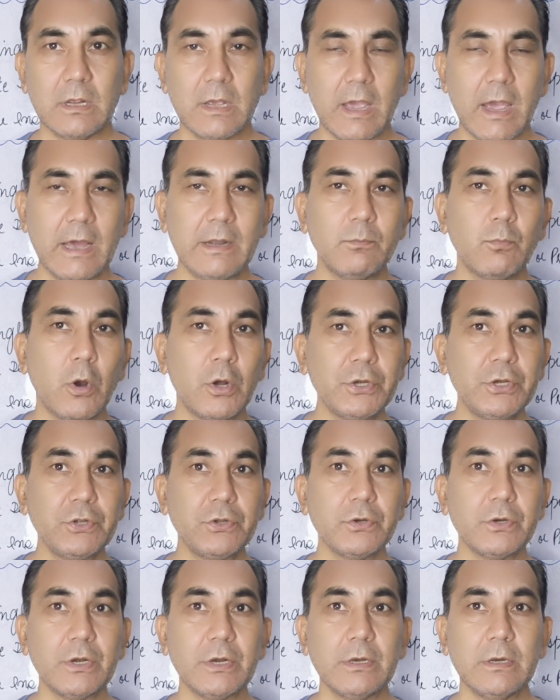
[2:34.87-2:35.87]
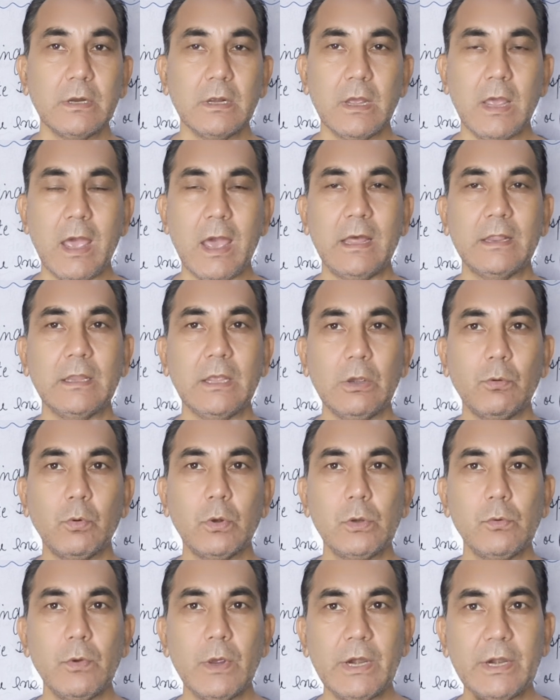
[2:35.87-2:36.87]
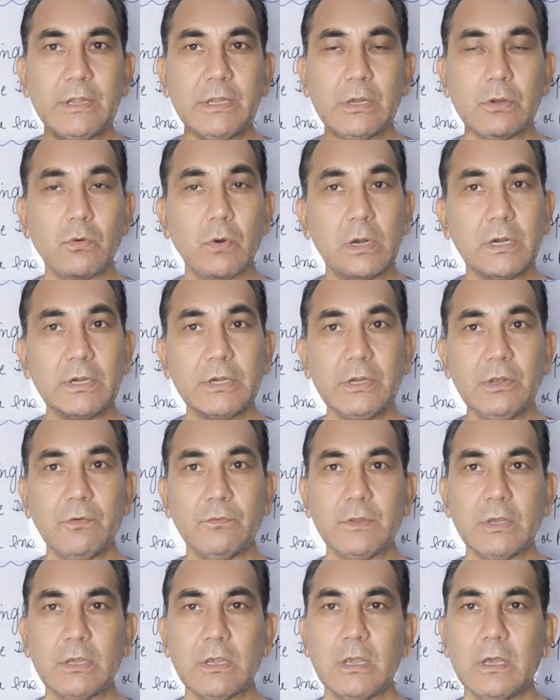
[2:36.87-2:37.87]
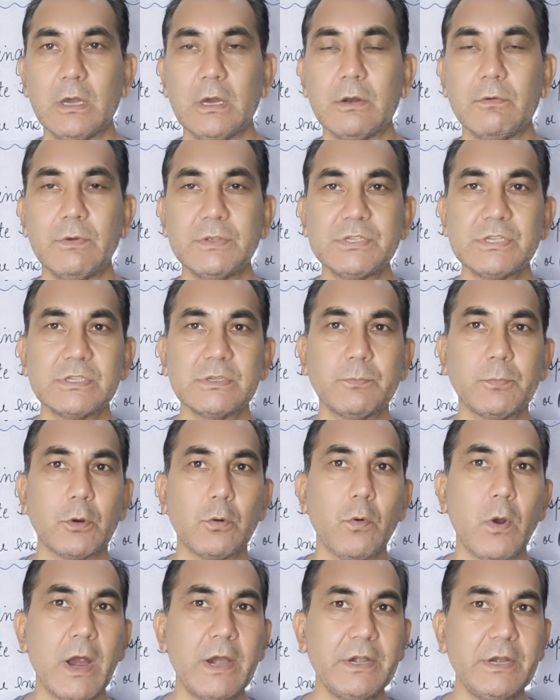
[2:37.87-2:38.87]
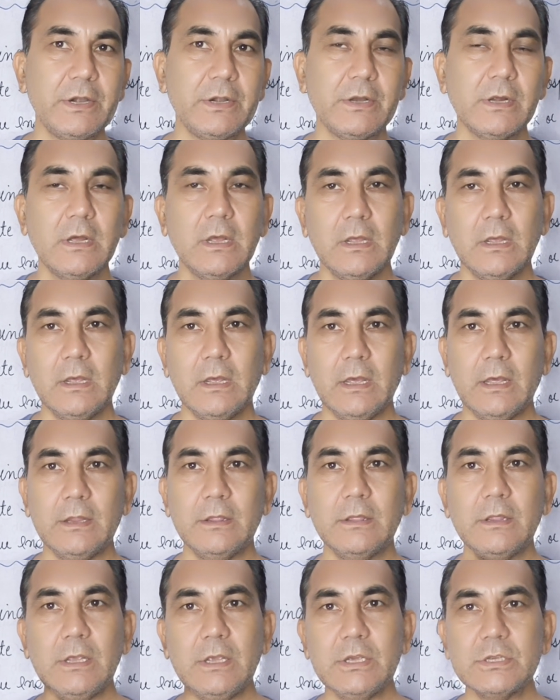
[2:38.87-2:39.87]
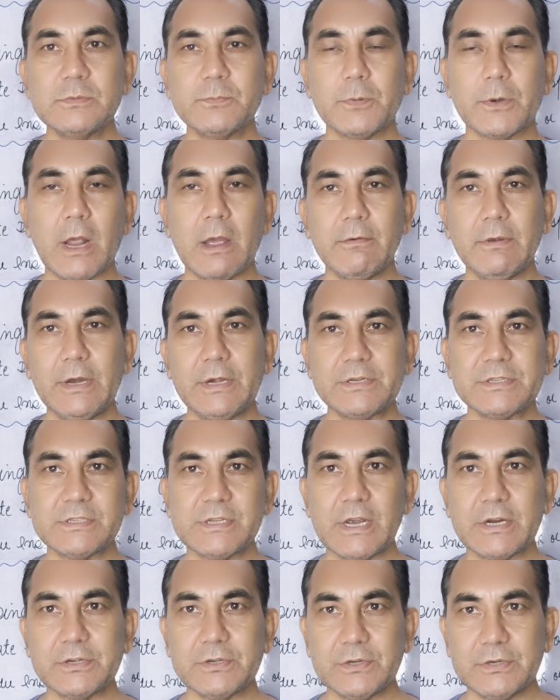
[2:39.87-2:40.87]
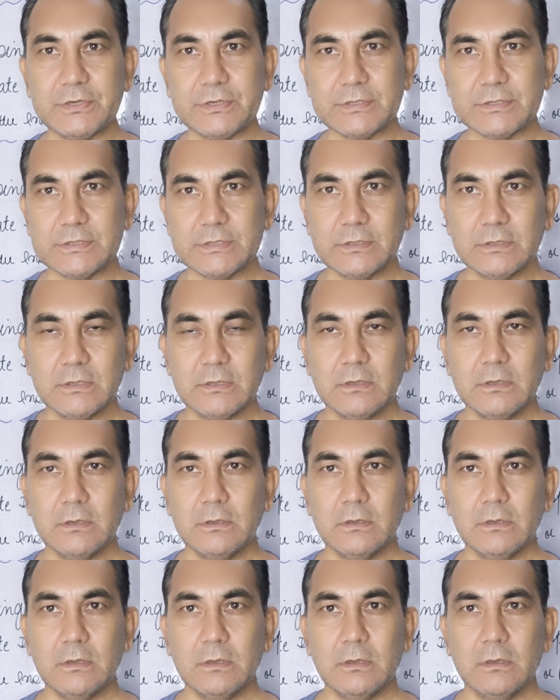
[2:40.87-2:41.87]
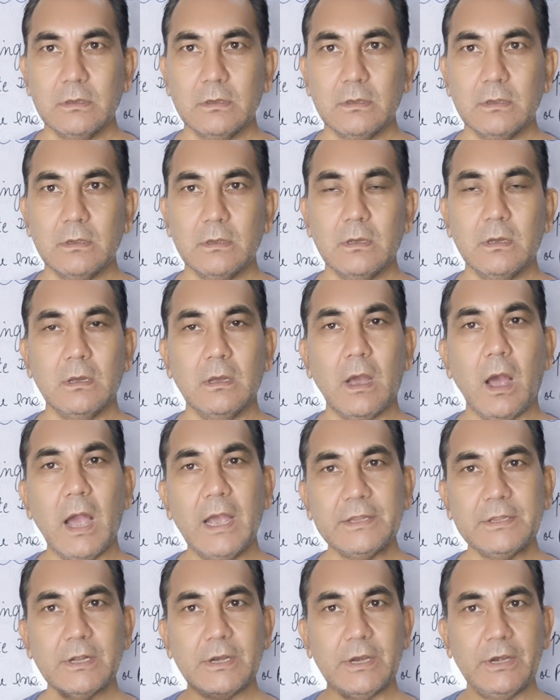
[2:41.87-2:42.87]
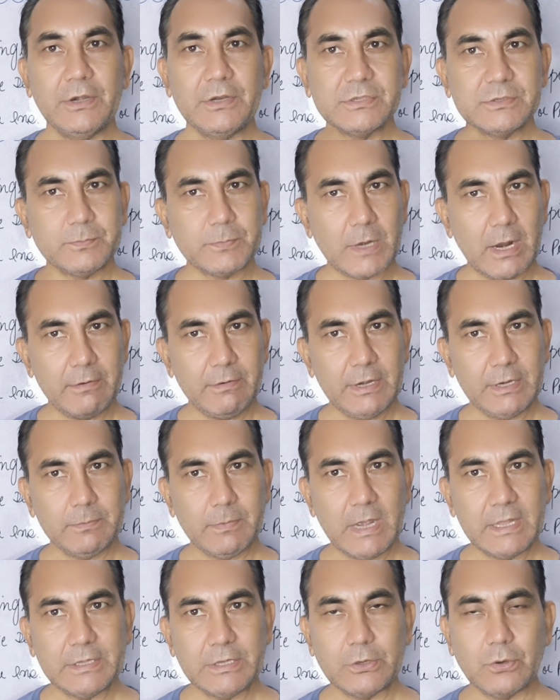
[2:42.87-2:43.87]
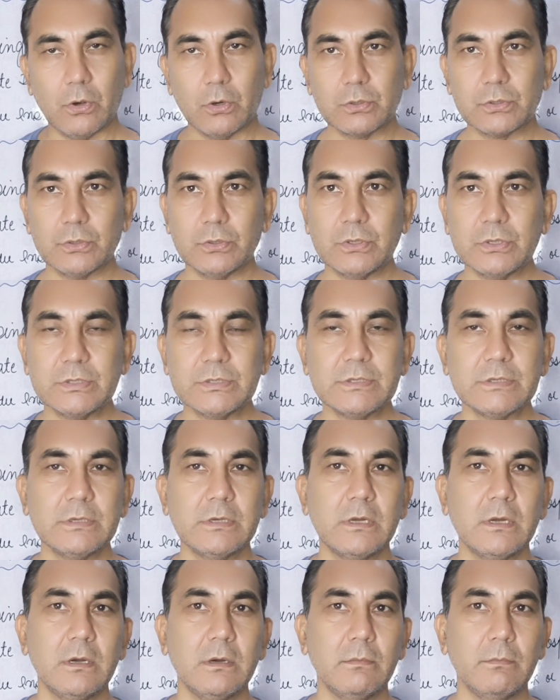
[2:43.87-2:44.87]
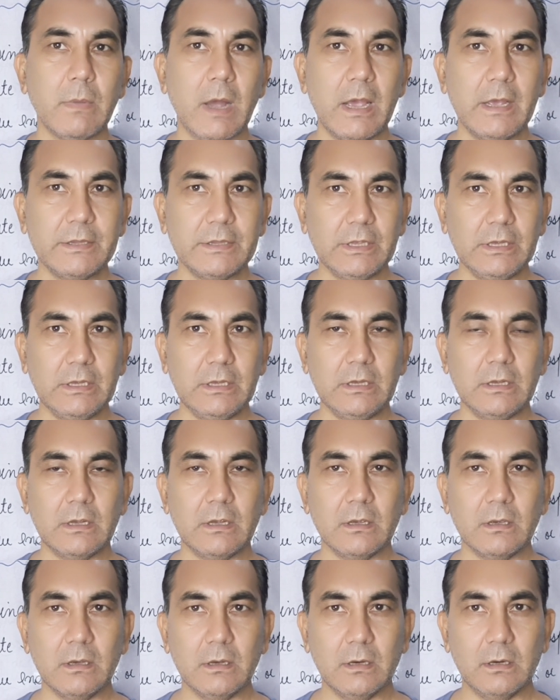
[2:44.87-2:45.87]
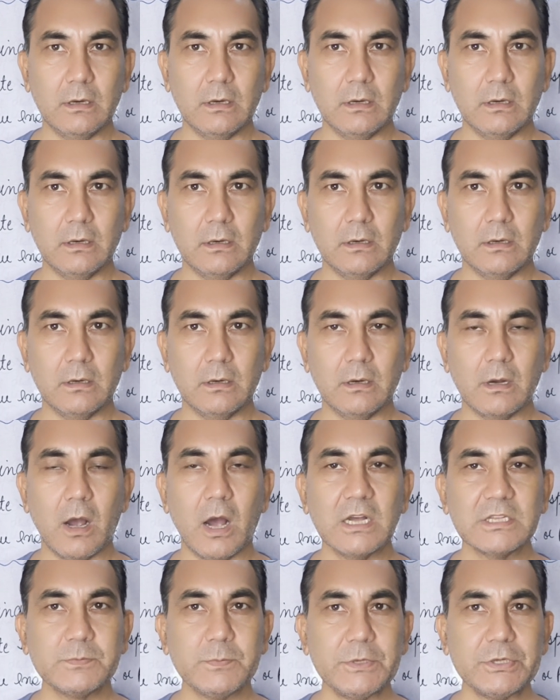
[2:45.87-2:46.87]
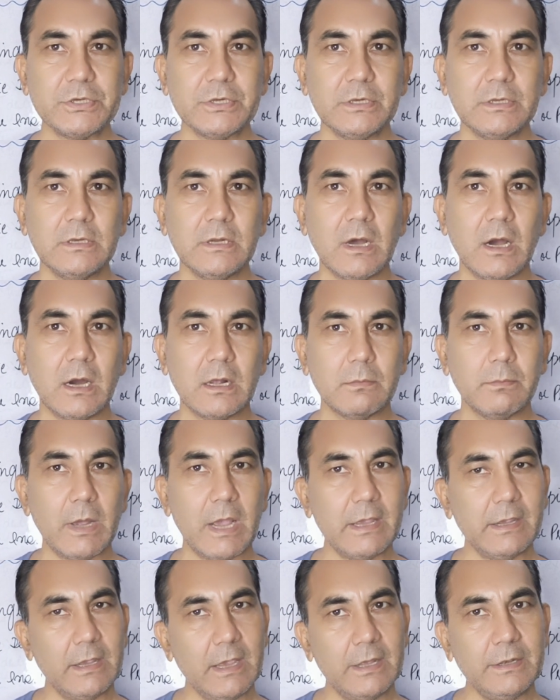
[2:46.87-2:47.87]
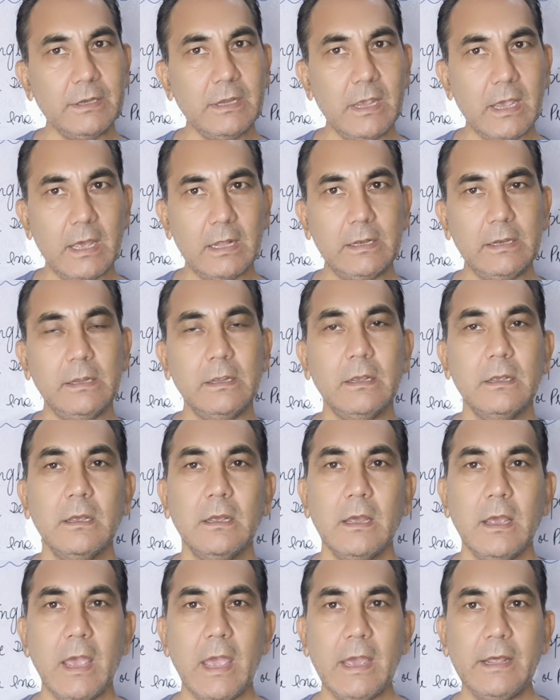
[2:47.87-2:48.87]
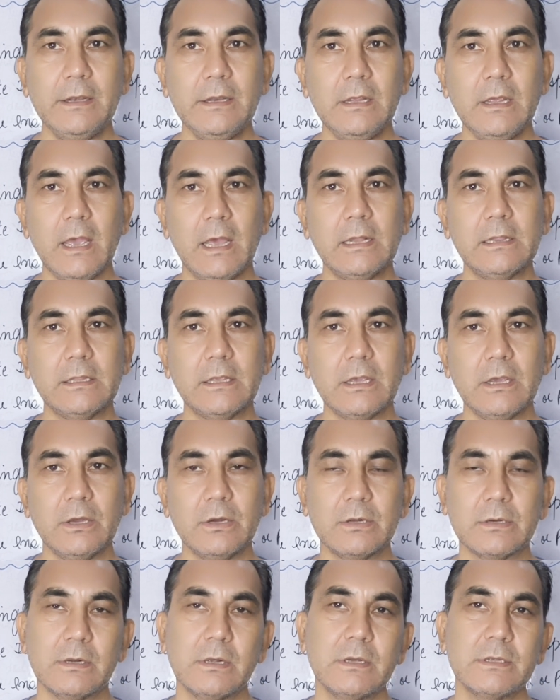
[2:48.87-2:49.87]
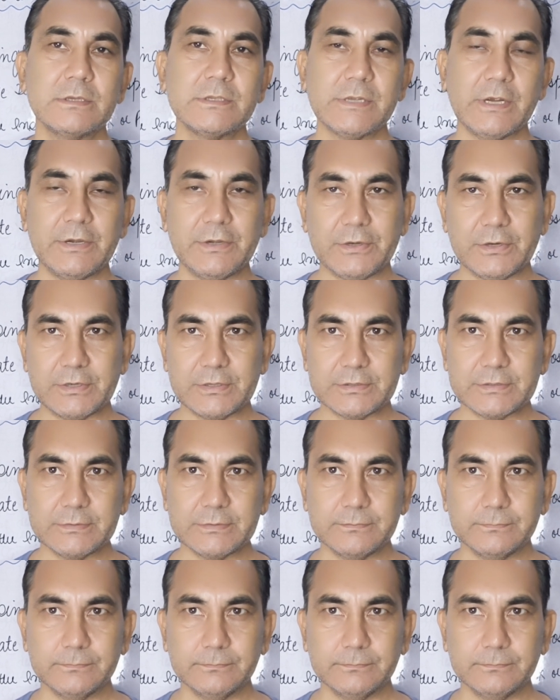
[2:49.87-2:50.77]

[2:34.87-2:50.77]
and monitor and evaluate the quality of the care which is provided in these private sectors. Either it is provided by the doctors, by the hospital, or by any healthcare centers.